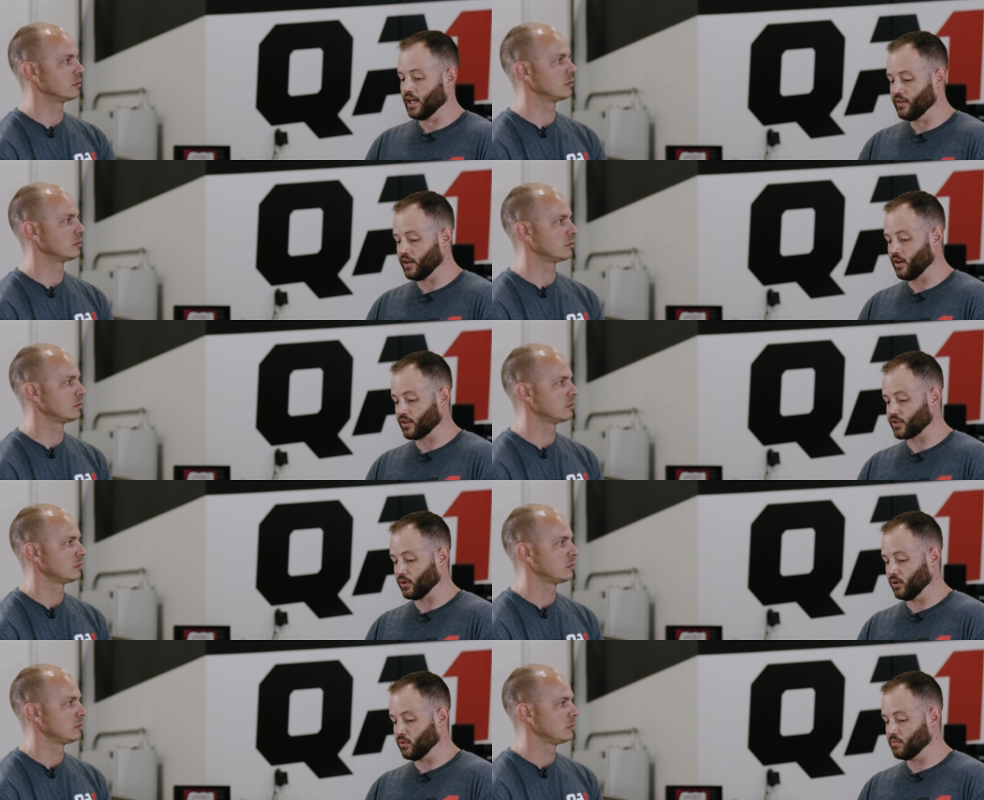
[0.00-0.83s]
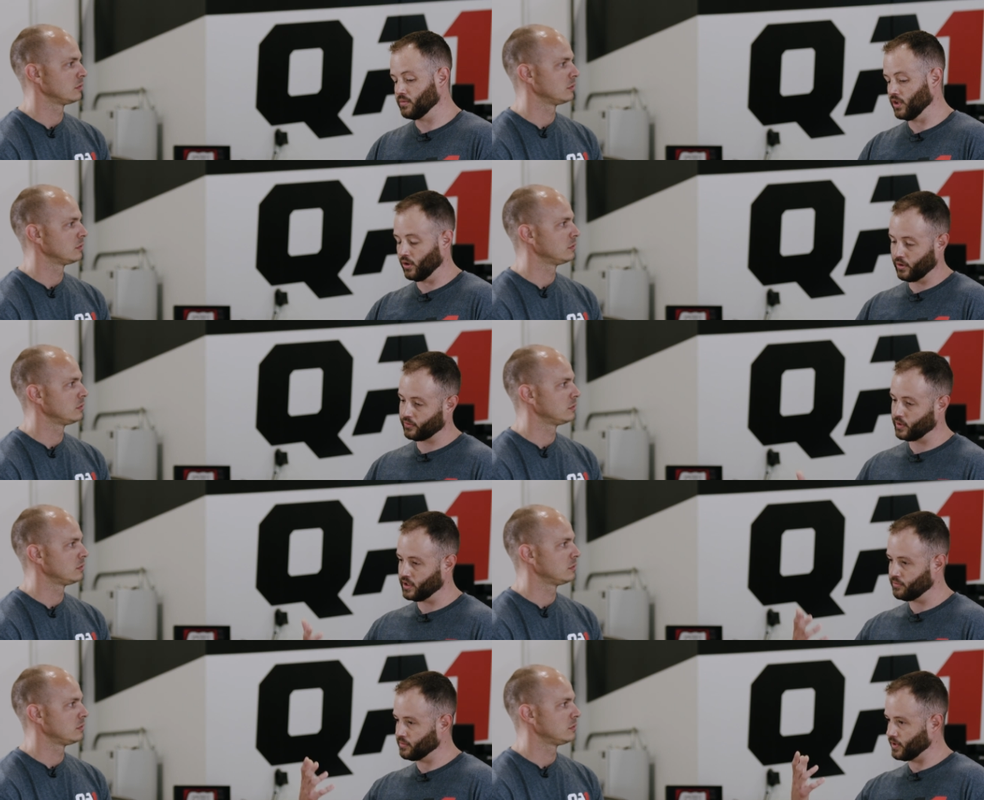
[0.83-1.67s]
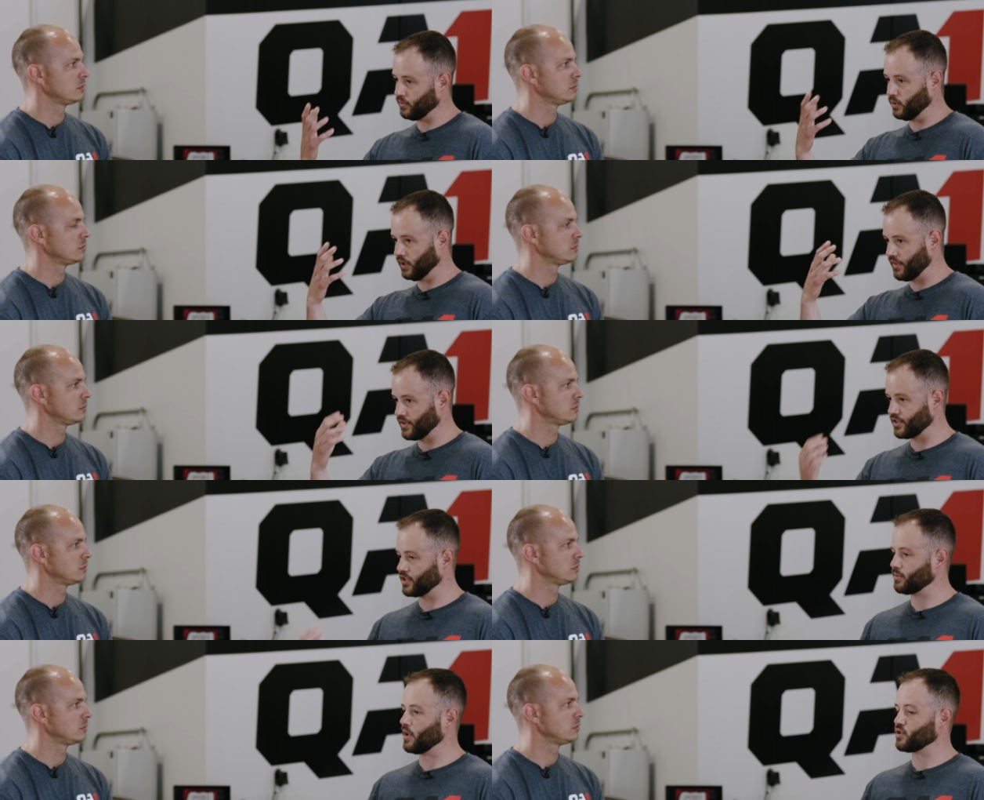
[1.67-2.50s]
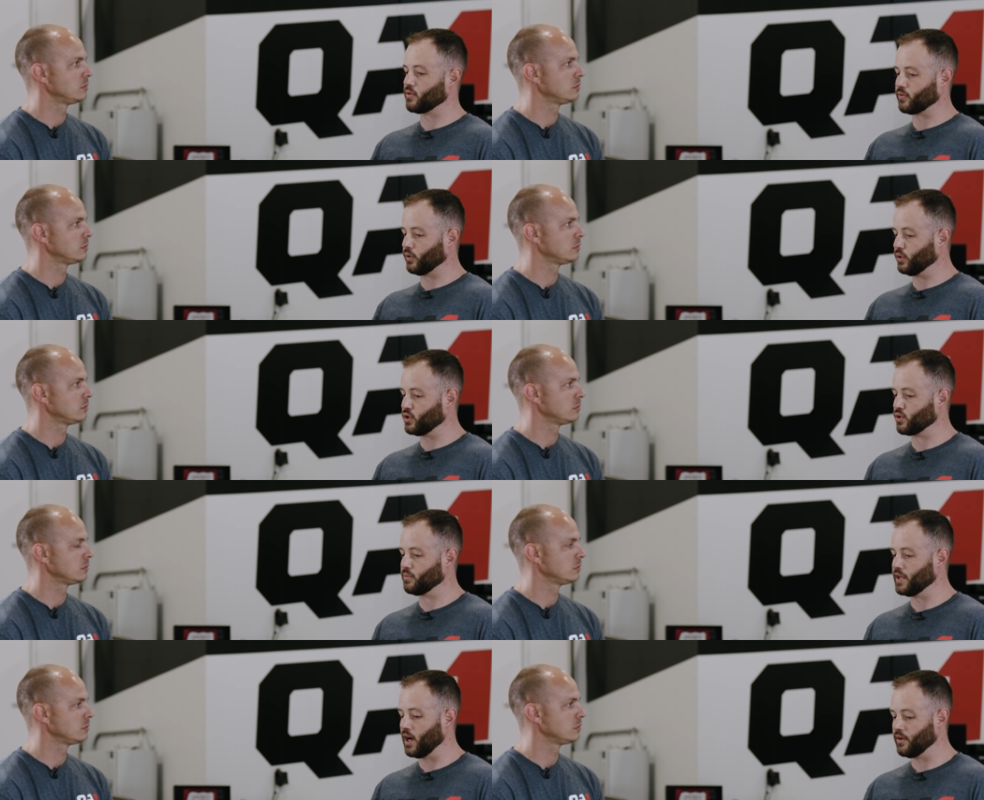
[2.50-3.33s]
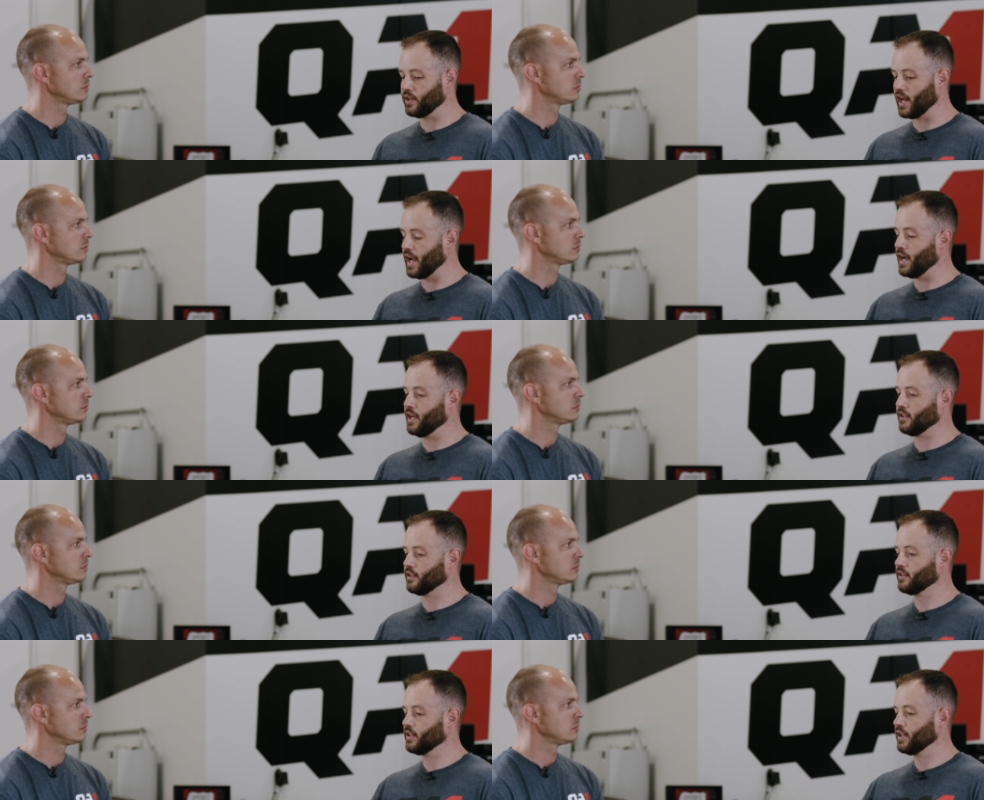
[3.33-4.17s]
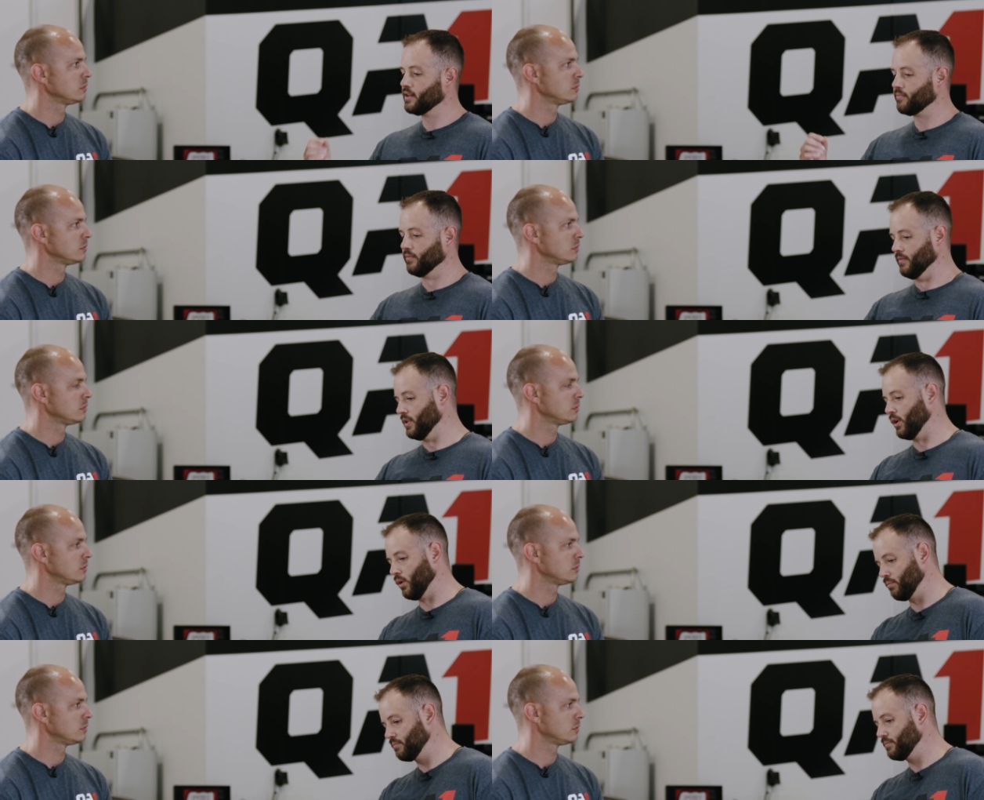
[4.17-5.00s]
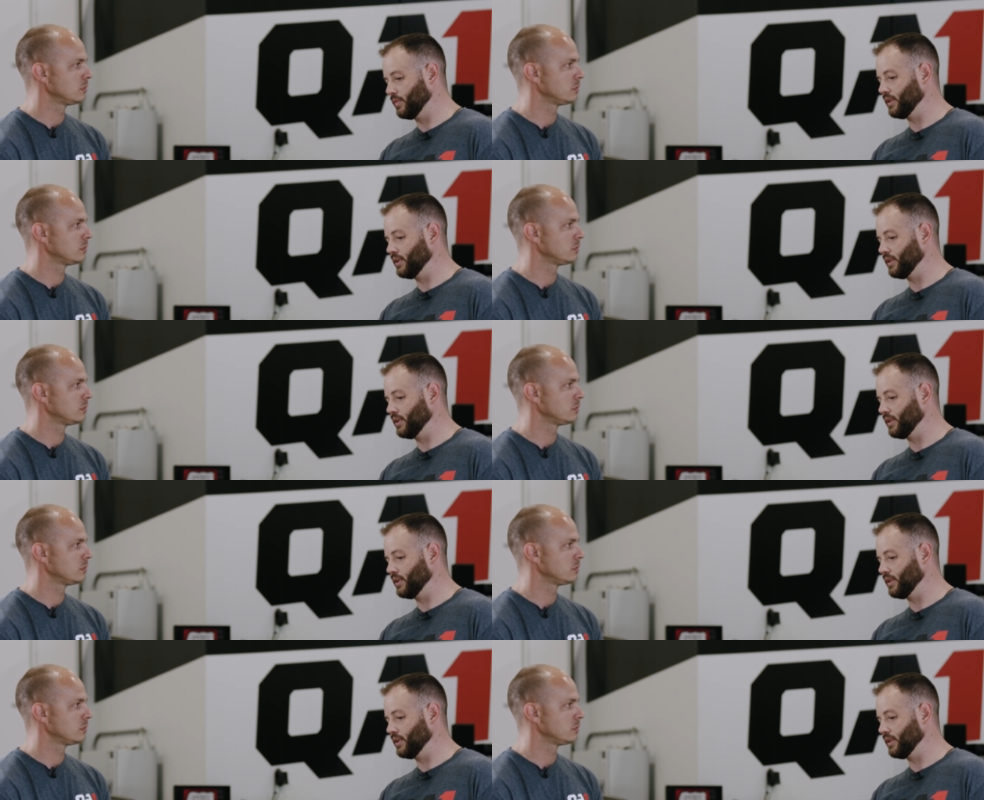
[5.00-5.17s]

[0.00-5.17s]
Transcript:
Speaker 1: And then also, you know, if we if we let the suspension fully droop down and hang, you know,